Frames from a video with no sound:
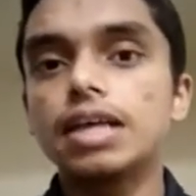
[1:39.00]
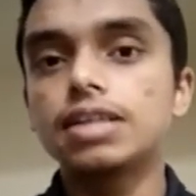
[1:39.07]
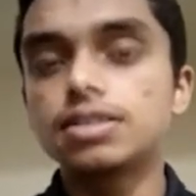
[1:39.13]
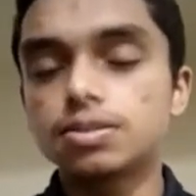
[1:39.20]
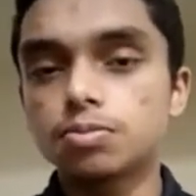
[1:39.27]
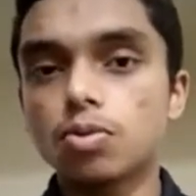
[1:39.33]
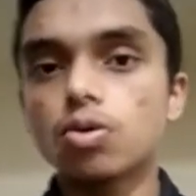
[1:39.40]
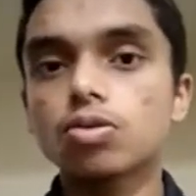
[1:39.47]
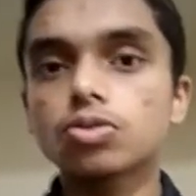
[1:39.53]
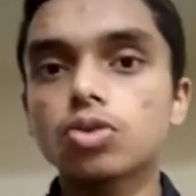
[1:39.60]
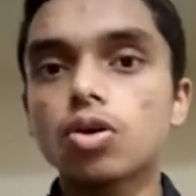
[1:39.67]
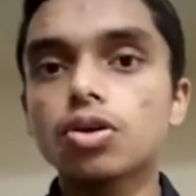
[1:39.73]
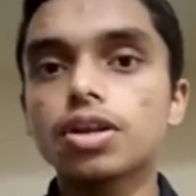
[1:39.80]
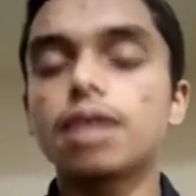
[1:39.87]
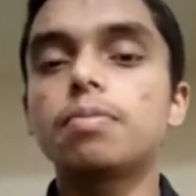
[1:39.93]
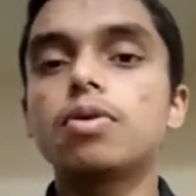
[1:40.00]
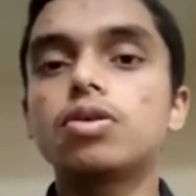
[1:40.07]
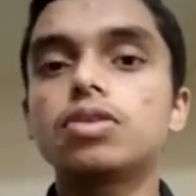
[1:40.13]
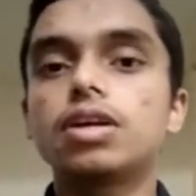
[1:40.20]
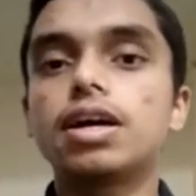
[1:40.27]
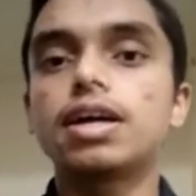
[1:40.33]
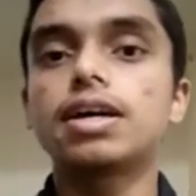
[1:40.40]
but it's
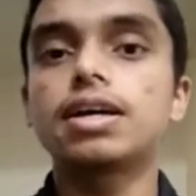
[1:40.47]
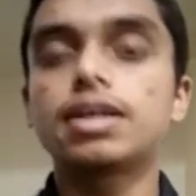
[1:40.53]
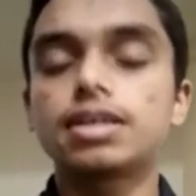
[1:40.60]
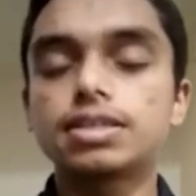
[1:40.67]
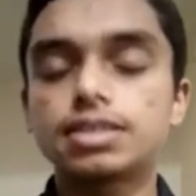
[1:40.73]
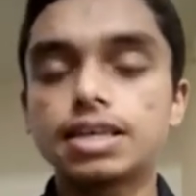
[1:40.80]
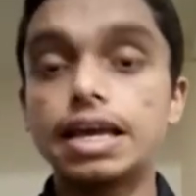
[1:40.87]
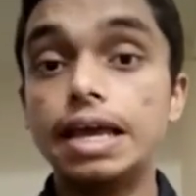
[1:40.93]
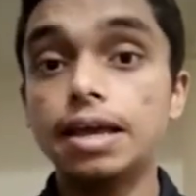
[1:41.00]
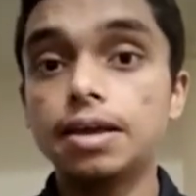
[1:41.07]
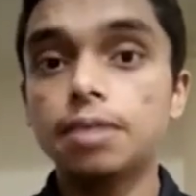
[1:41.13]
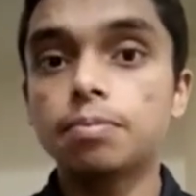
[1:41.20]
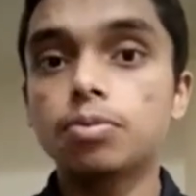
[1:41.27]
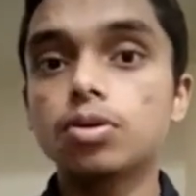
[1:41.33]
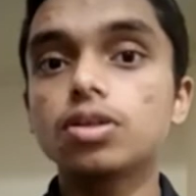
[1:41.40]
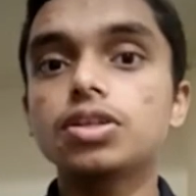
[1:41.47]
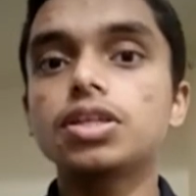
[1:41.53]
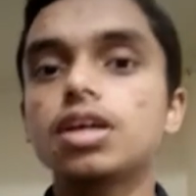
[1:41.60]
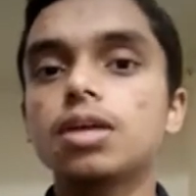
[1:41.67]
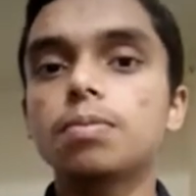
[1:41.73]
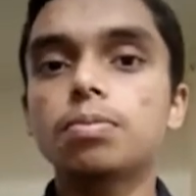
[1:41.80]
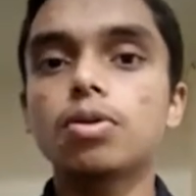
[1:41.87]
more talking about
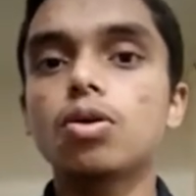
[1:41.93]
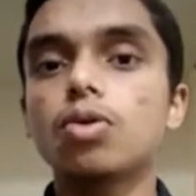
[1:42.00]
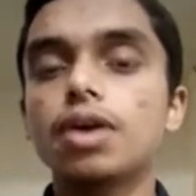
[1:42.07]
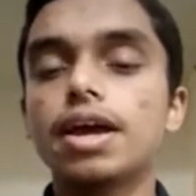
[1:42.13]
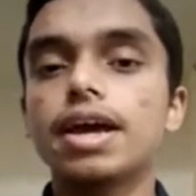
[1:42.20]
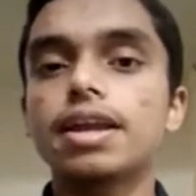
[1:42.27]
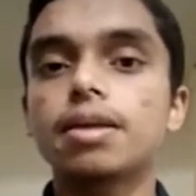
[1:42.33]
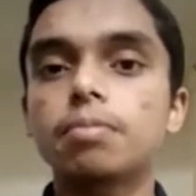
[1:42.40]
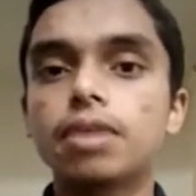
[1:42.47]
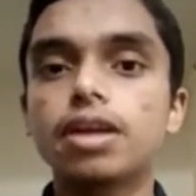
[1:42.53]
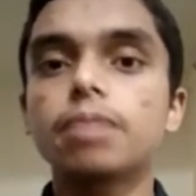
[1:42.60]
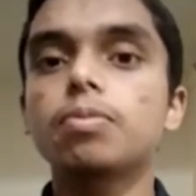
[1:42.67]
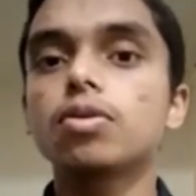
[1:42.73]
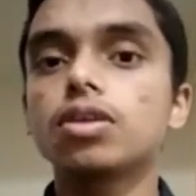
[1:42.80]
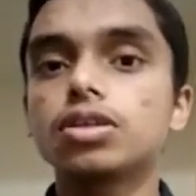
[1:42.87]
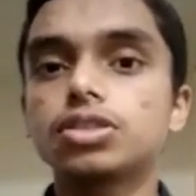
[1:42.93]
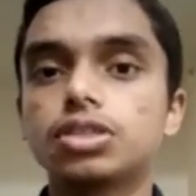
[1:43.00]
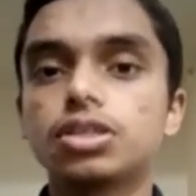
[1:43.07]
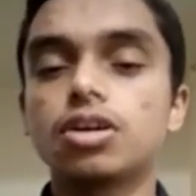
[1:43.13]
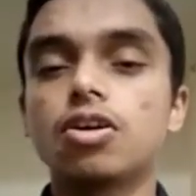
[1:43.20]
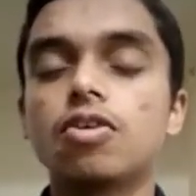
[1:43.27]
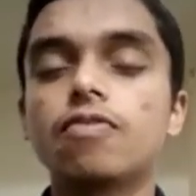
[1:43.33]
political
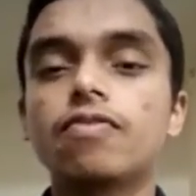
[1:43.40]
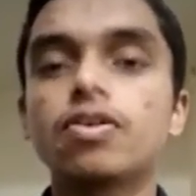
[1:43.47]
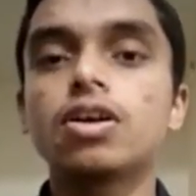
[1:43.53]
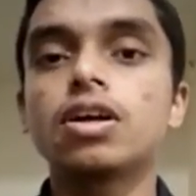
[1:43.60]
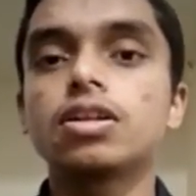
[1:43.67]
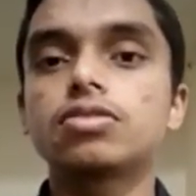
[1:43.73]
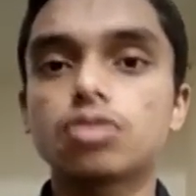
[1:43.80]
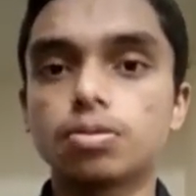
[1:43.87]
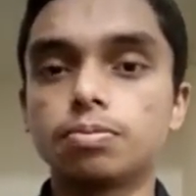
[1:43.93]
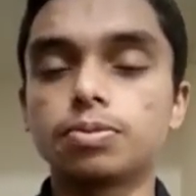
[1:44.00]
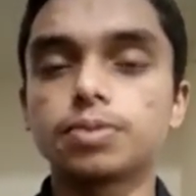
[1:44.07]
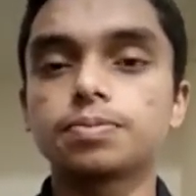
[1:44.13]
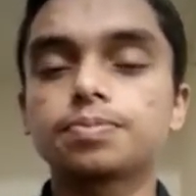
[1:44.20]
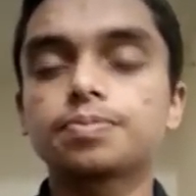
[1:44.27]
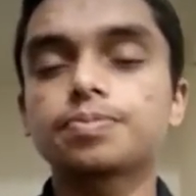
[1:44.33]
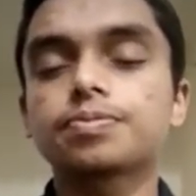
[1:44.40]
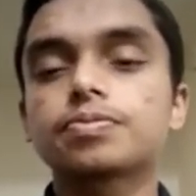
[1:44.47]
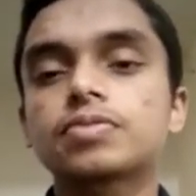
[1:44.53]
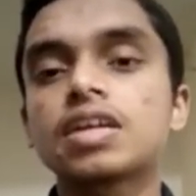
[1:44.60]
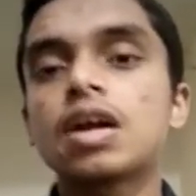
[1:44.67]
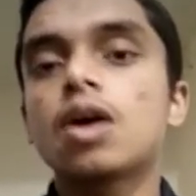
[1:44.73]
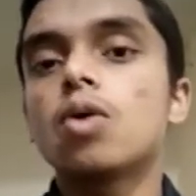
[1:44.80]
ploy and manipulation
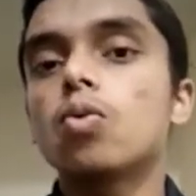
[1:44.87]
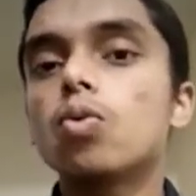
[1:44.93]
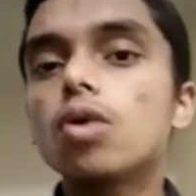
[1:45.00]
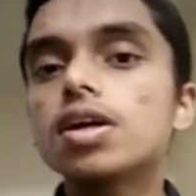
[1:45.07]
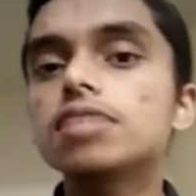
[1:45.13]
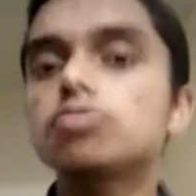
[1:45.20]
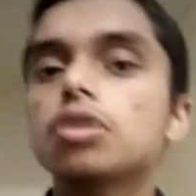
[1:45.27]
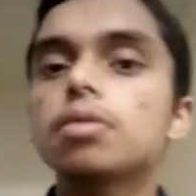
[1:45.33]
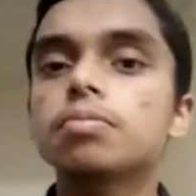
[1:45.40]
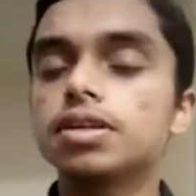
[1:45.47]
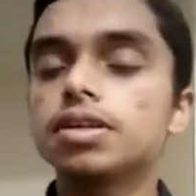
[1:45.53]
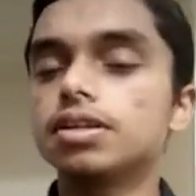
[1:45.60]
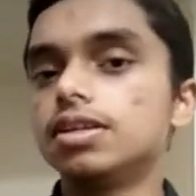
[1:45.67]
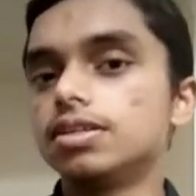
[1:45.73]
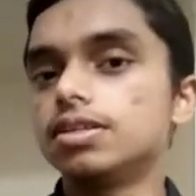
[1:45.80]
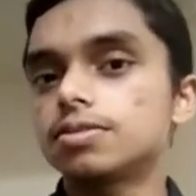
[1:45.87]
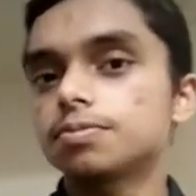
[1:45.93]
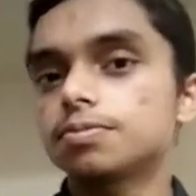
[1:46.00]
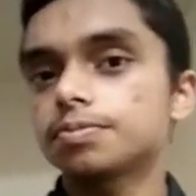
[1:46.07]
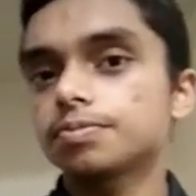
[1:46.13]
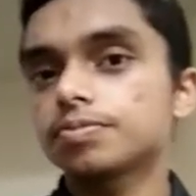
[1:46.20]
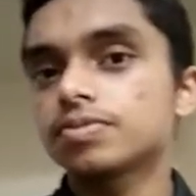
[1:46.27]
of Trump.
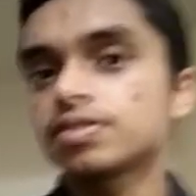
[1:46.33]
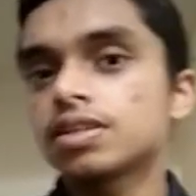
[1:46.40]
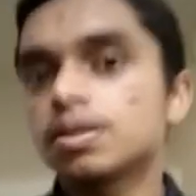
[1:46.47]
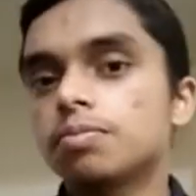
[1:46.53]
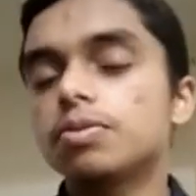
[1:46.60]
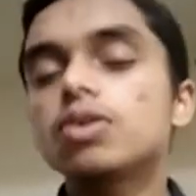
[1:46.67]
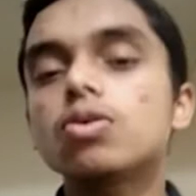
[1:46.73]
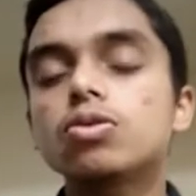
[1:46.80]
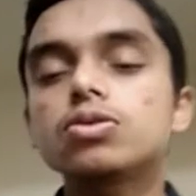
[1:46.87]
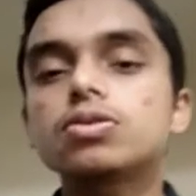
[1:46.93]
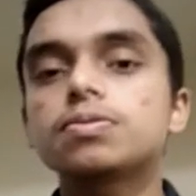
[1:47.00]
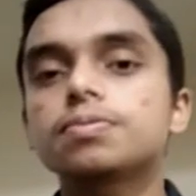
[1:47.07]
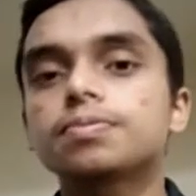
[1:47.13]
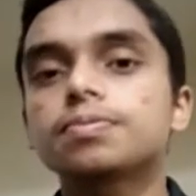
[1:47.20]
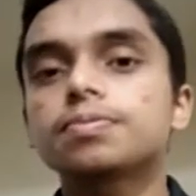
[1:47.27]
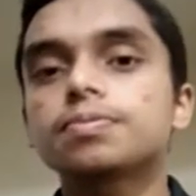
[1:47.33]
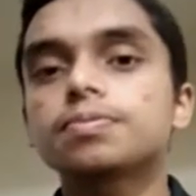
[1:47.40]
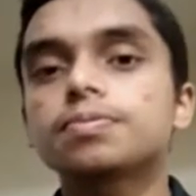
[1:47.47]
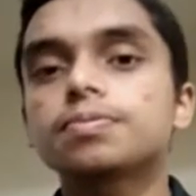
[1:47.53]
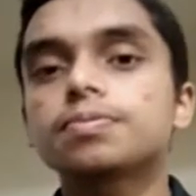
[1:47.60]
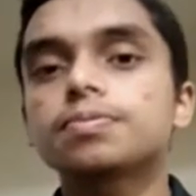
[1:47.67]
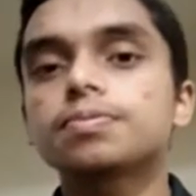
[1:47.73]
Why Trump did this?
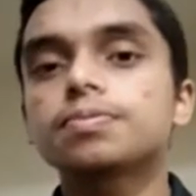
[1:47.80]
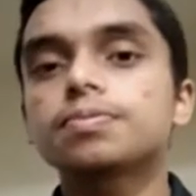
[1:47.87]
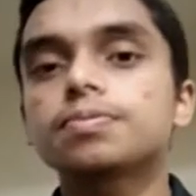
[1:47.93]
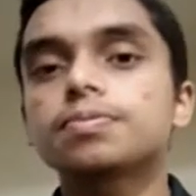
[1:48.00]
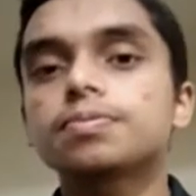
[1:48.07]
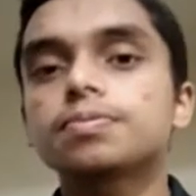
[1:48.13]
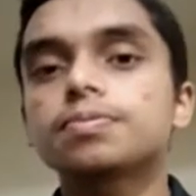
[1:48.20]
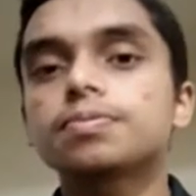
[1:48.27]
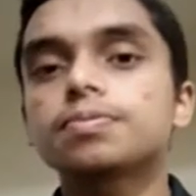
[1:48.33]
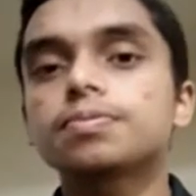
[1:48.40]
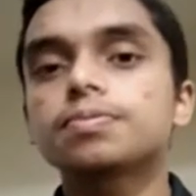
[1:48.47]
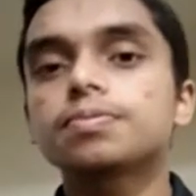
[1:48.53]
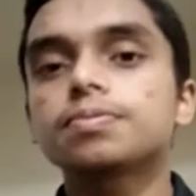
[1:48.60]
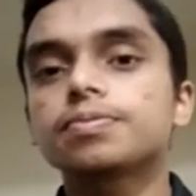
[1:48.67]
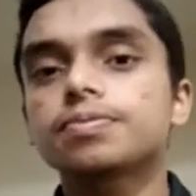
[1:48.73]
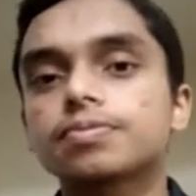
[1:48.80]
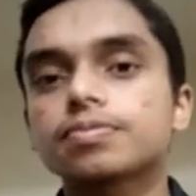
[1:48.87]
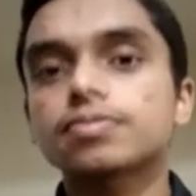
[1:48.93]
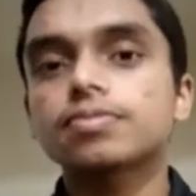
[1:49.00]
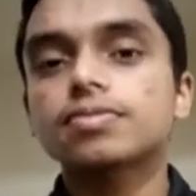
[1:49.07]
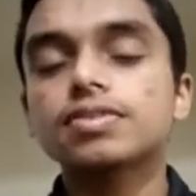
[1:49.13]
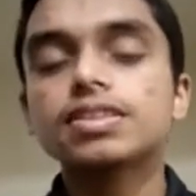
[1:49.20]
Because
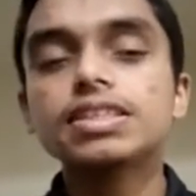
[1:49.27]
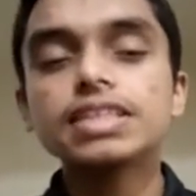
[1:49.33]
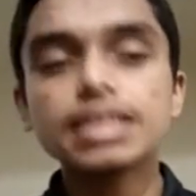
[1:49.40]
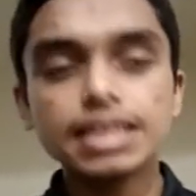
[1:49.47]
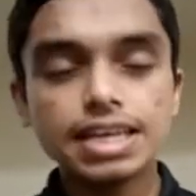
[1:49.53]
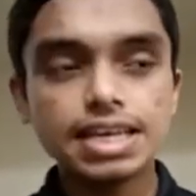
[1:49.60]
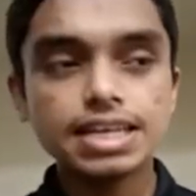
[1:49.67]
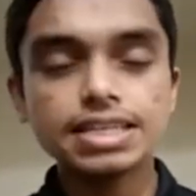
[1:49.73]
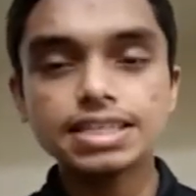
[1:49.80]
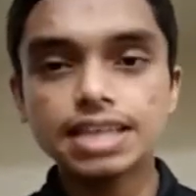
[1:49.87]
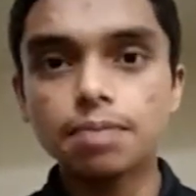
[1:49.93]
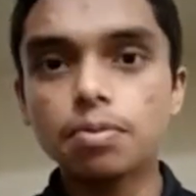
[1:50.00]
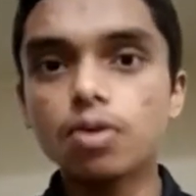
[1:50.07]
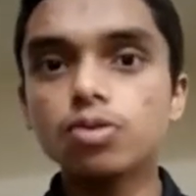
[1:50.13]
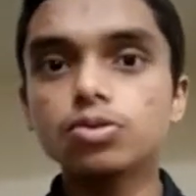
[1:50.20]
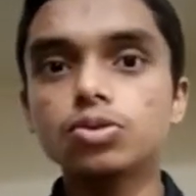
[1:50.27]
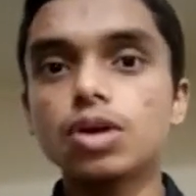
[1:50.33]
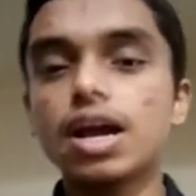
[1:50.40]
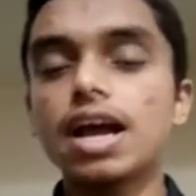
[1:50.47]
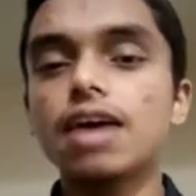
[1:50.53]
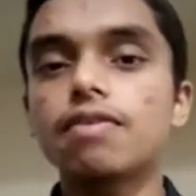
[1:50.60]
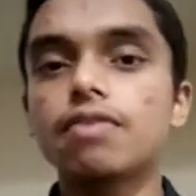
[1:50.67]
he is about to
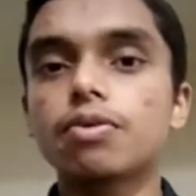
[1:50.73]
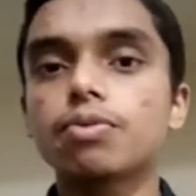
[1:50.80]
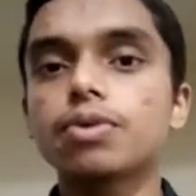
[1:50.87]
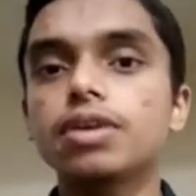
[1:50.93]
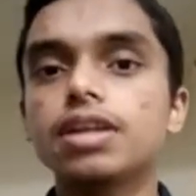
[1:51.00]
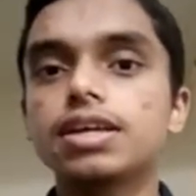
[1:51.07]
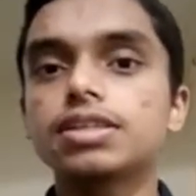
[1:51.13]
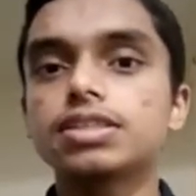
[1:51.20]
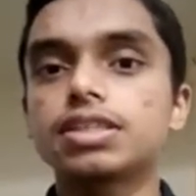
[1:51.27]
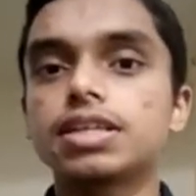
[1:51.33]
have a re-election